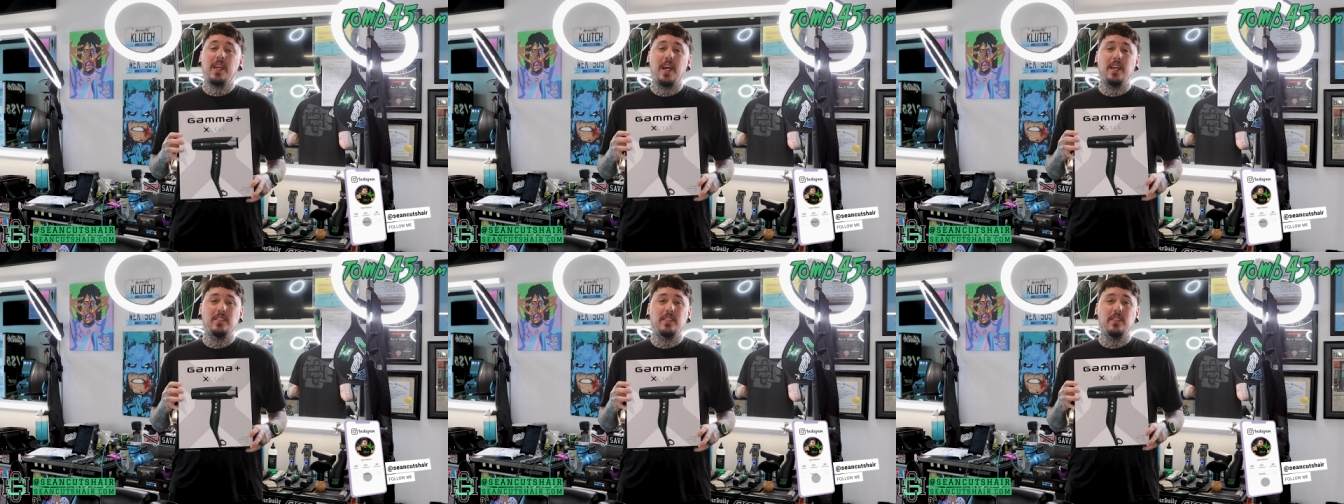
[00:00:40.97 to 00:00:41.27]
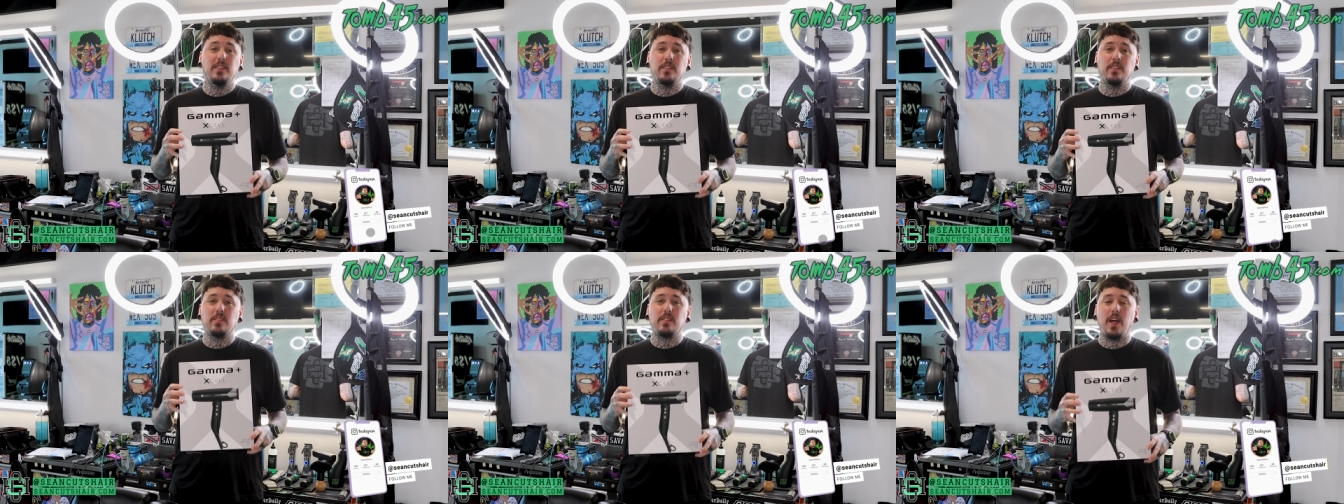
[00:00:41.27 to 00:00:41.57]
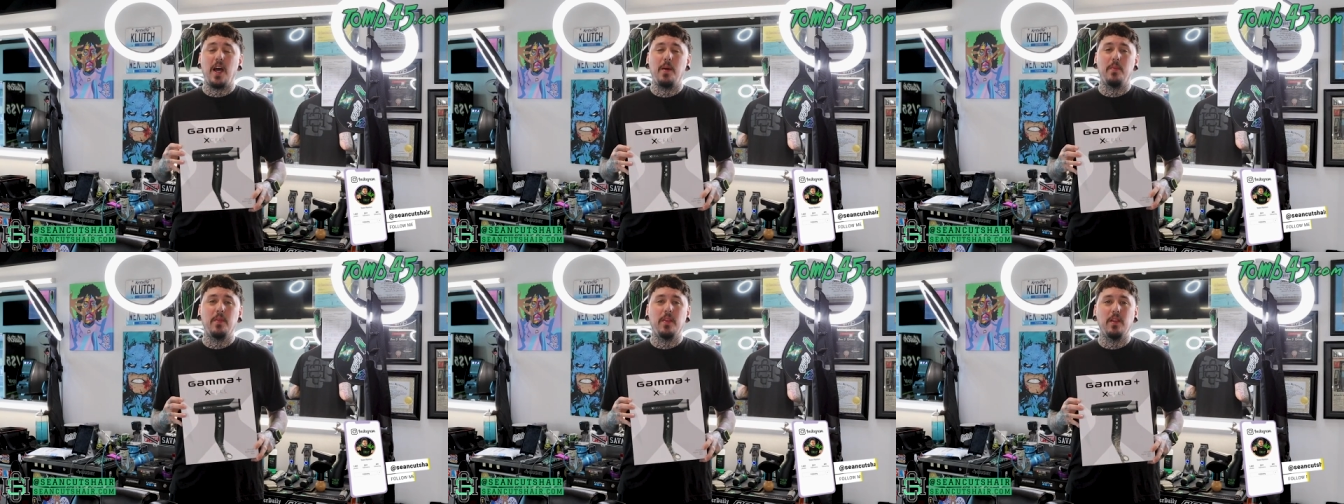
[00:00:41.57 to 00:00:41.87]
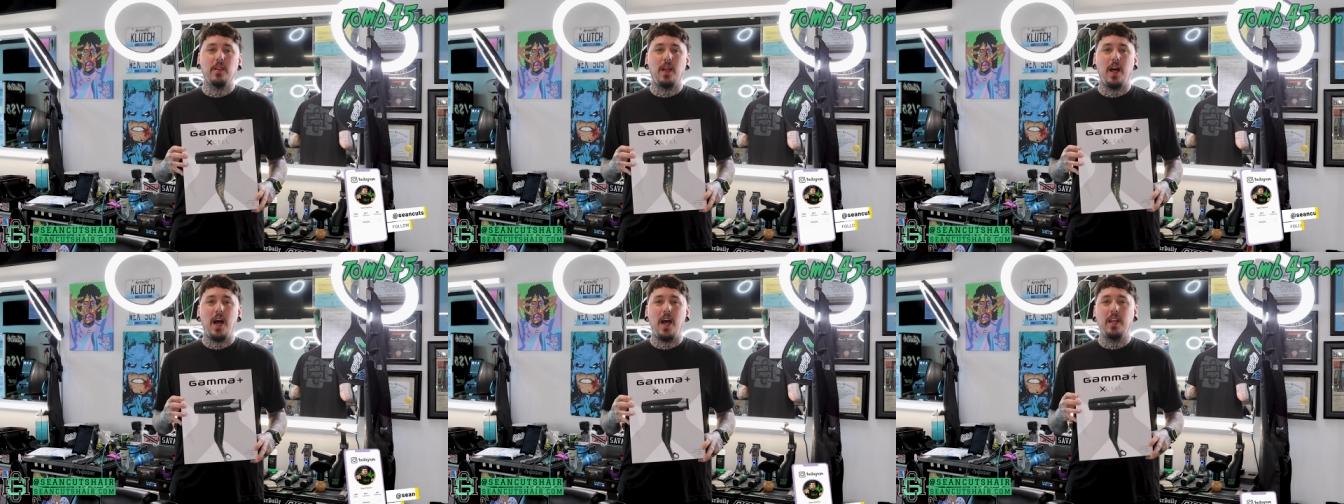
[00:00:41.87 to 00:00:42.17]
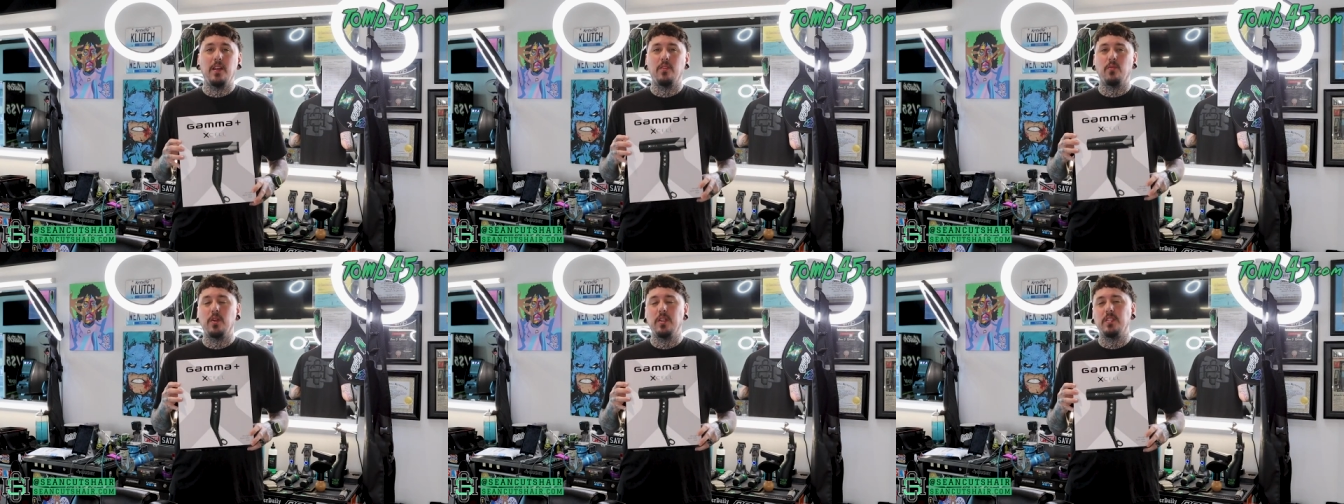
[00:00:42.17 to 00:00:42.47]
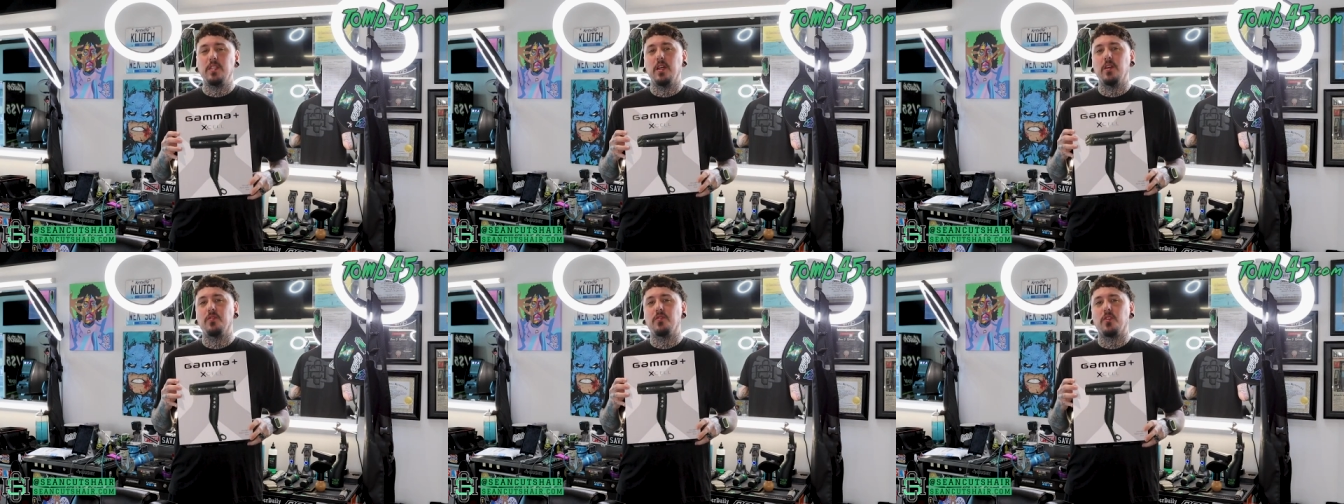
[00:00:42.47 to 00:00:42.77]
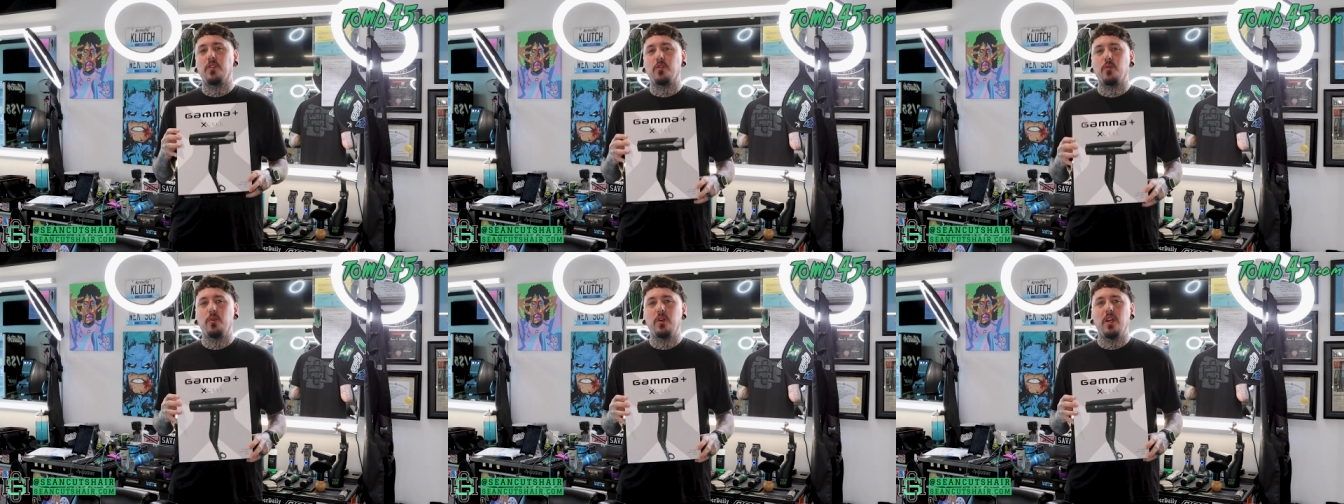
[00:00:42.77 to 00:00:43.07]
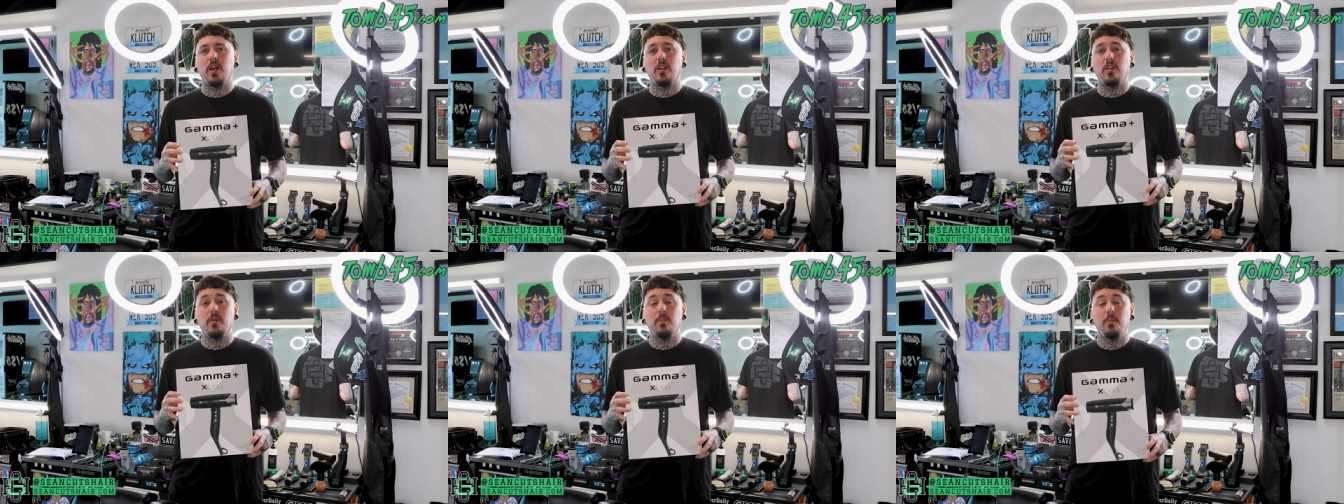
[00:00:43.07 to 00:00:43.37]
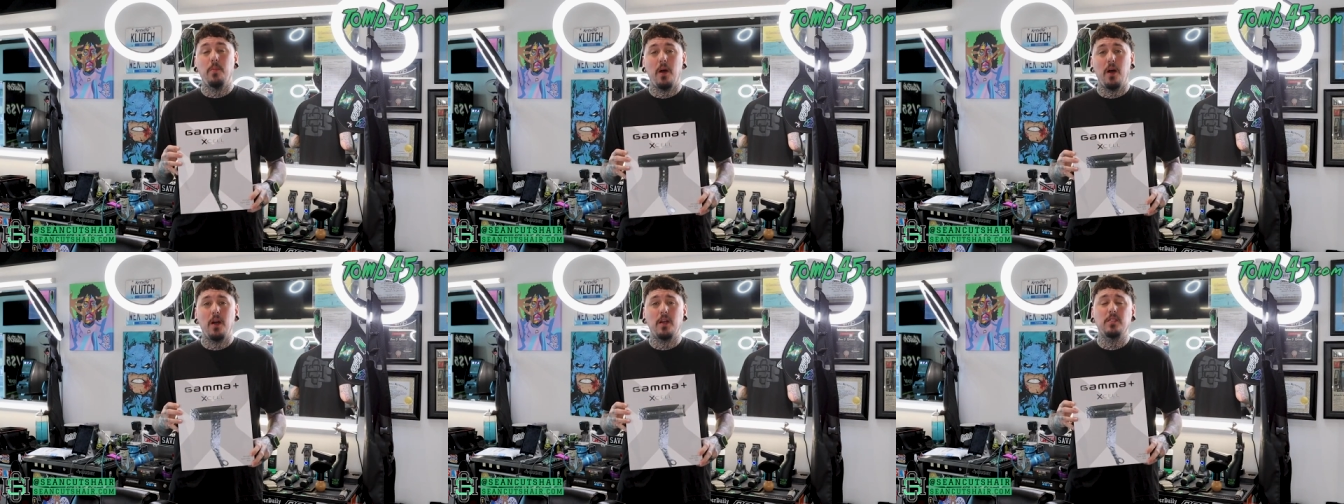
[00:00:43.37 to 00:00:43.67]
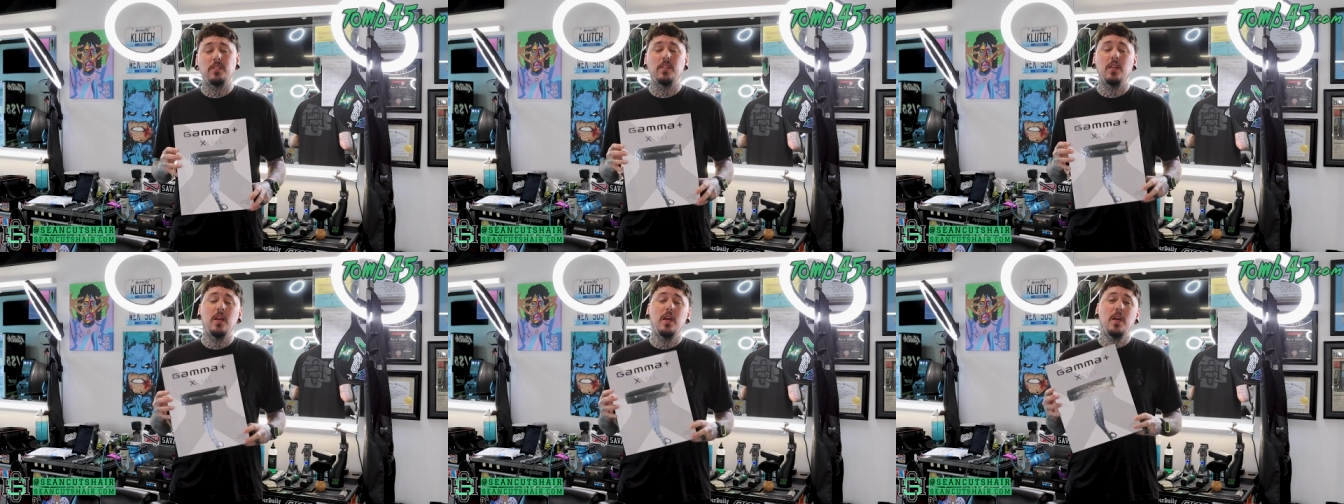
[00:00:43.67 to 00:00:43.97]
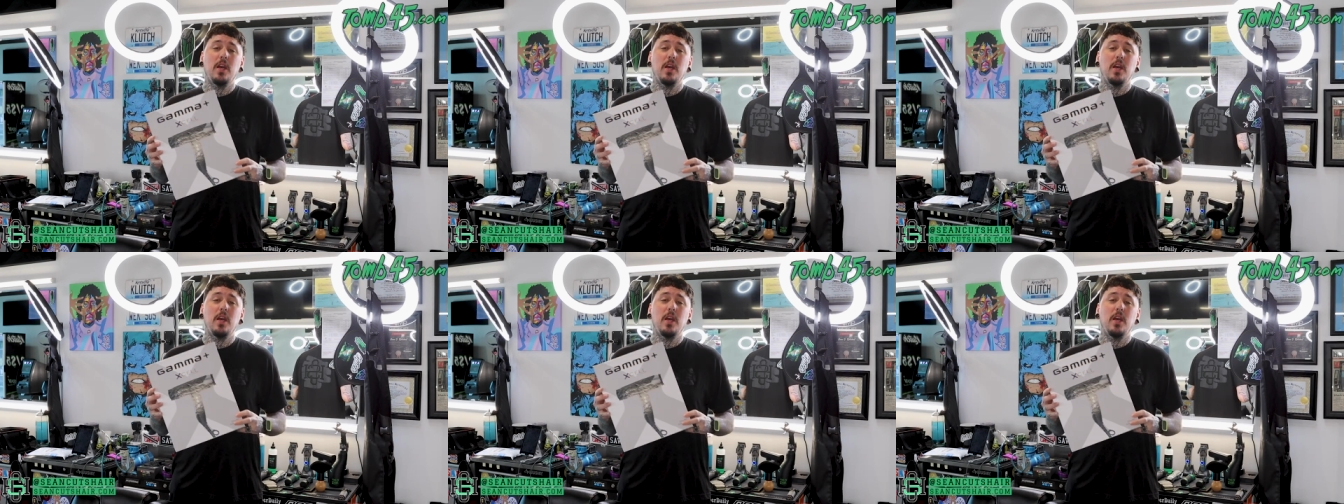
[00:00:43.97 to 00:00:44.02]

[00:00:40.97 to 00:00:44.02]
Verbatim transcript: Guys, this is top of the line. It retails for 300 bucks.